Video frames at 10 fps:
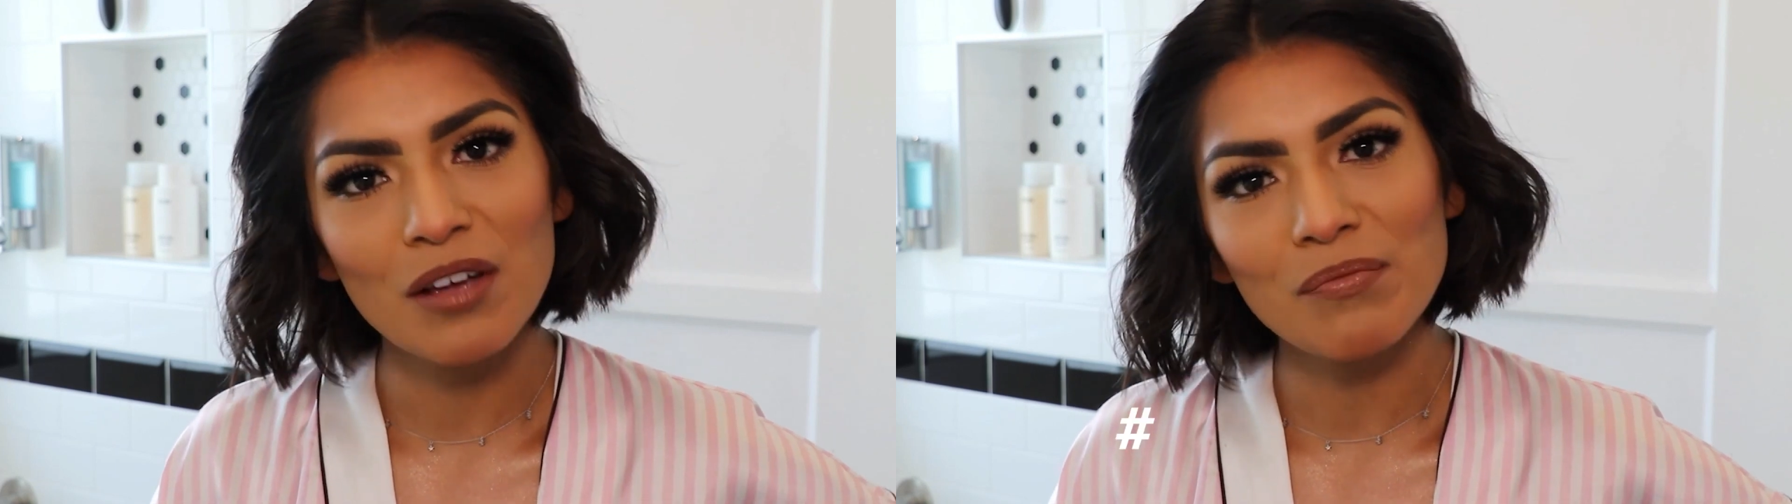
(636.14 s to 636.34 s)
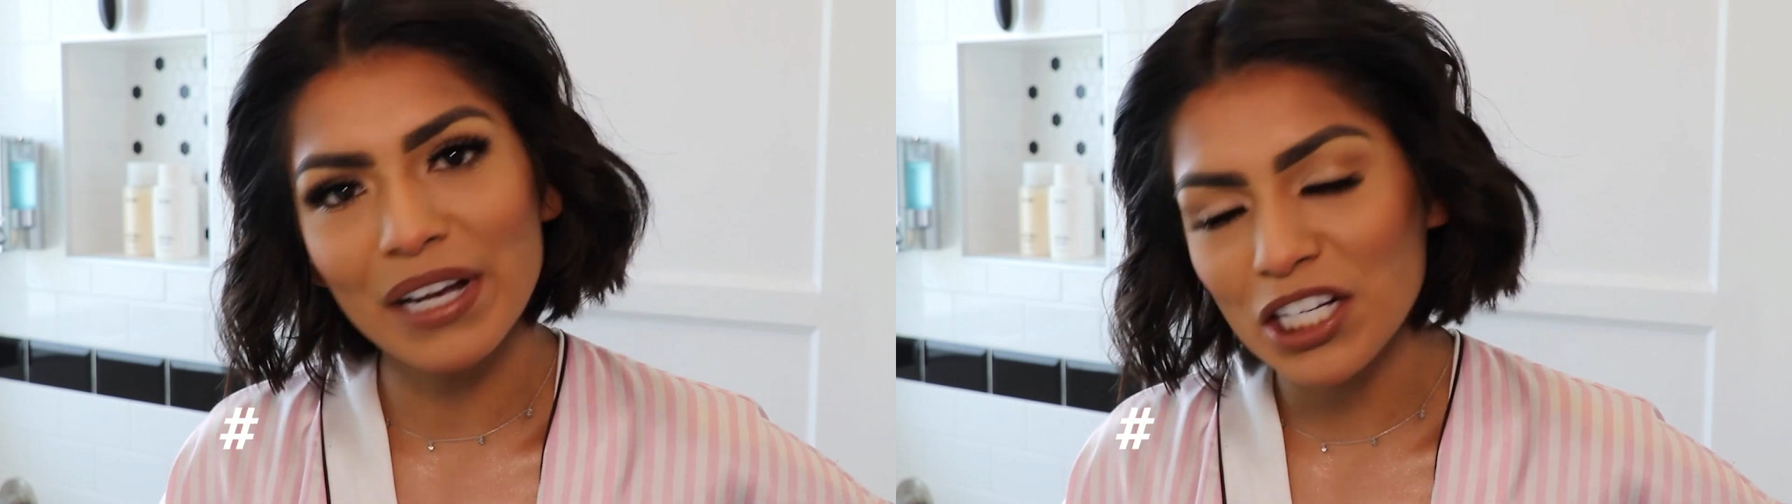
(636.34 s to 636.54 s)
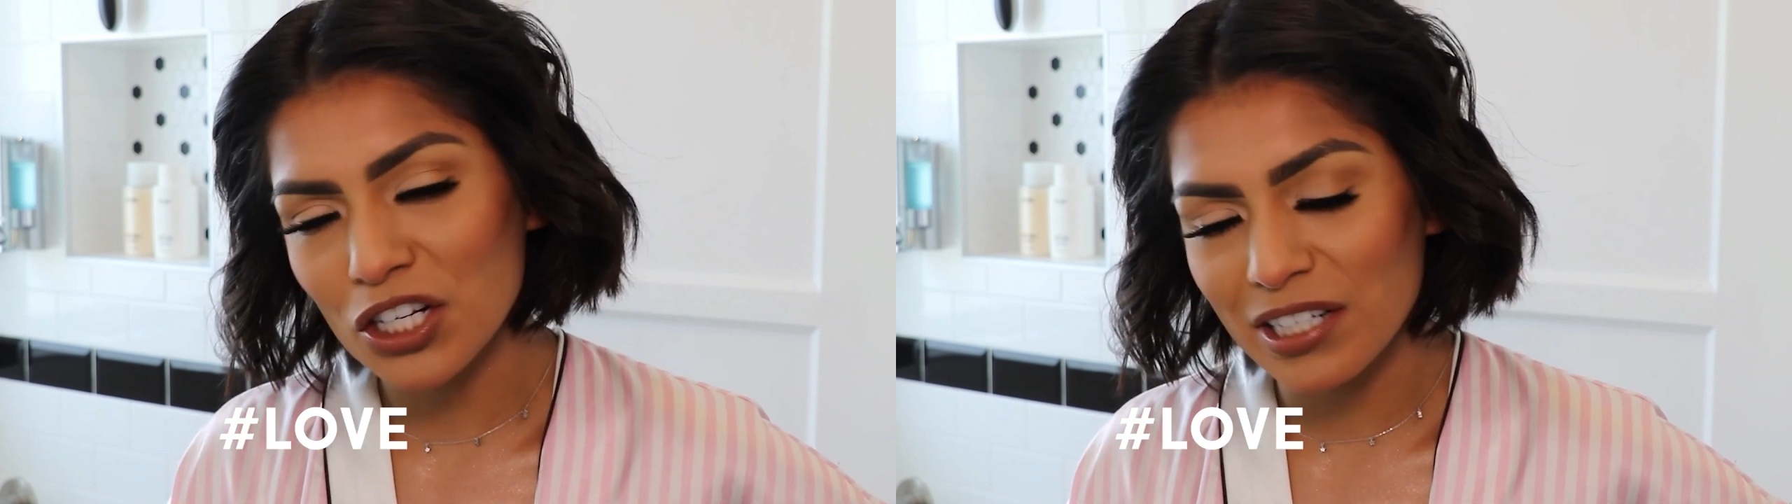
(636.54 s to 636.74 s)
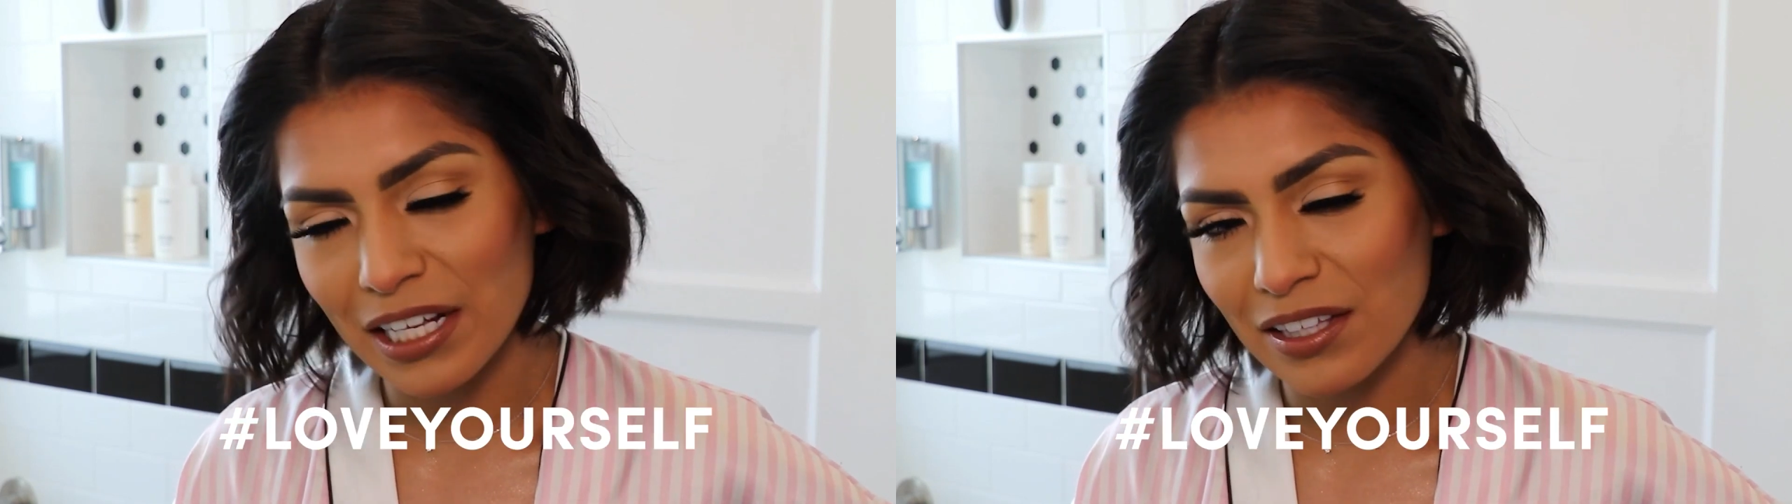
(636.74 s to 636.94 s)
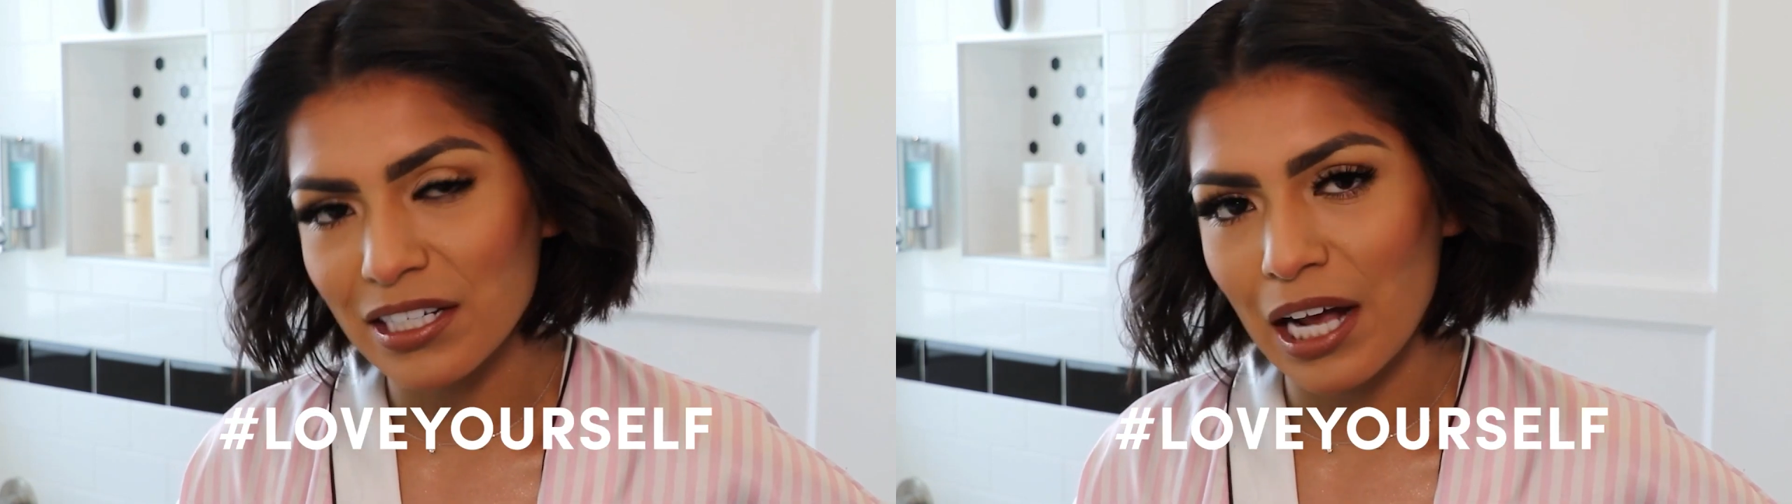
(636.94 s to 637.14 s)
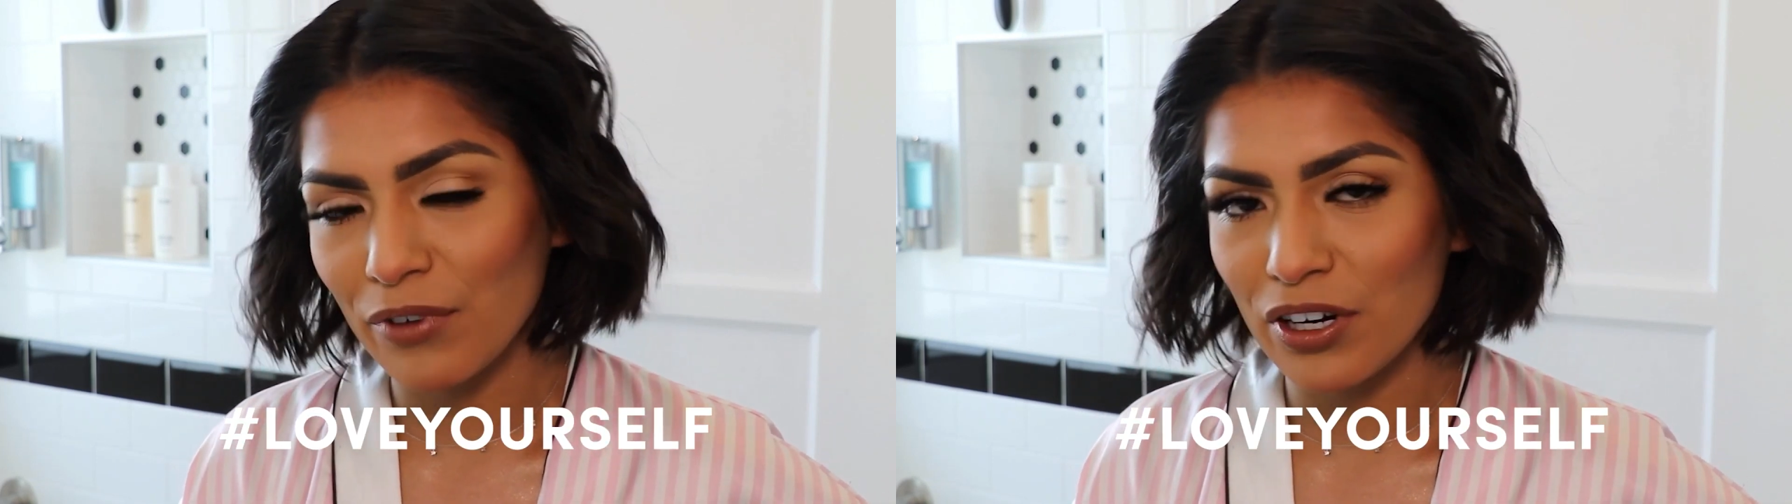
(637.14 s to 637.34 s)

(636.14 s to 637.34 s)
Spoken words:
make sure to take the time for